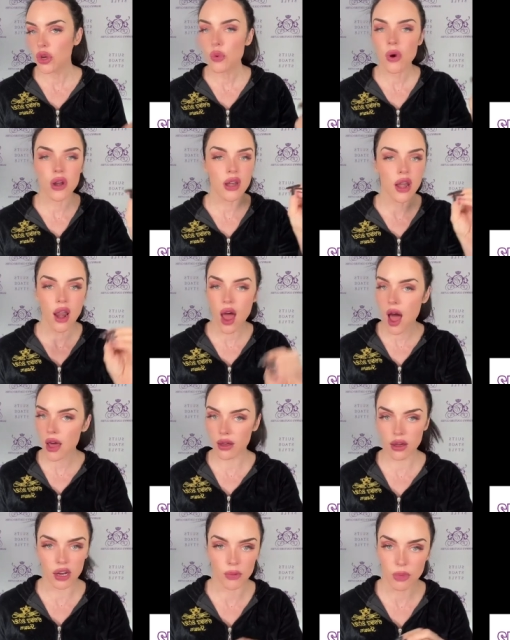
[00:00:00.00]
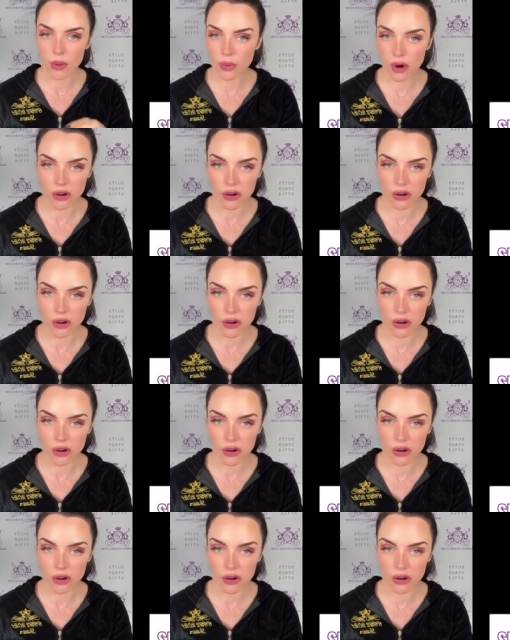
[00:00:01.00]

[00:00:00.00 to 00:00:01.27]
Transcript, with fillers: you are not going to be